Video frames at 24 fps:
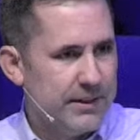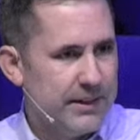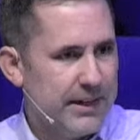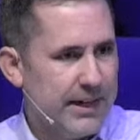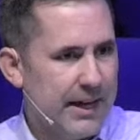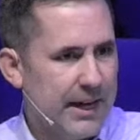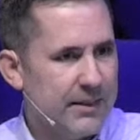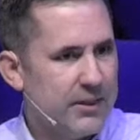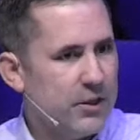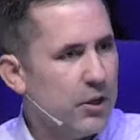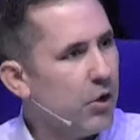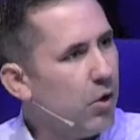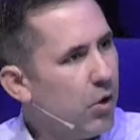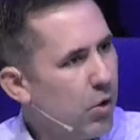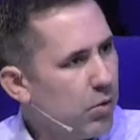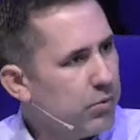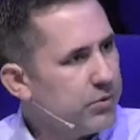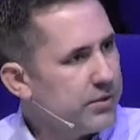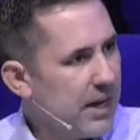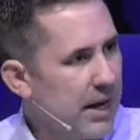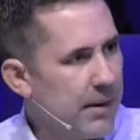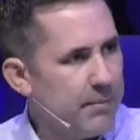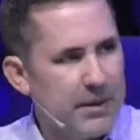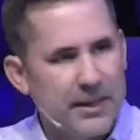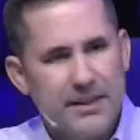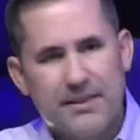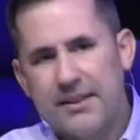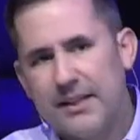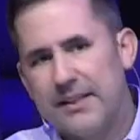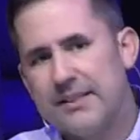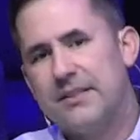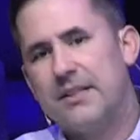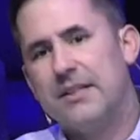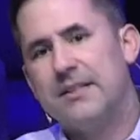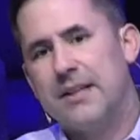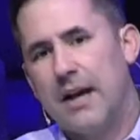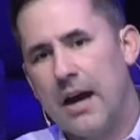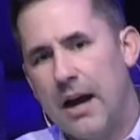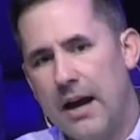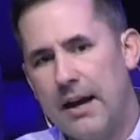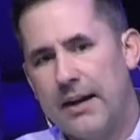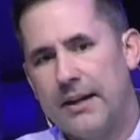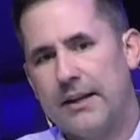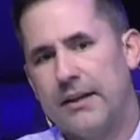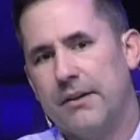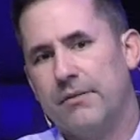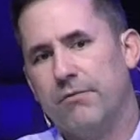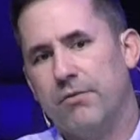And the whole time he thinks he's
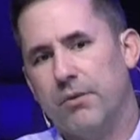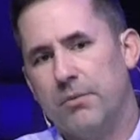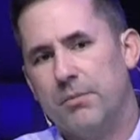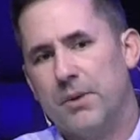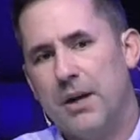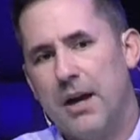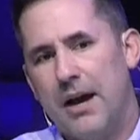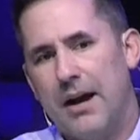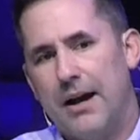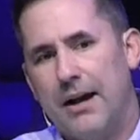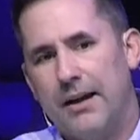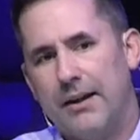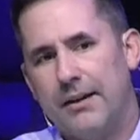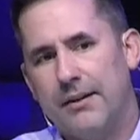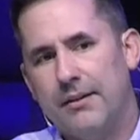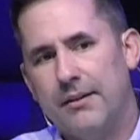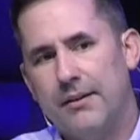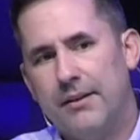hiding from God.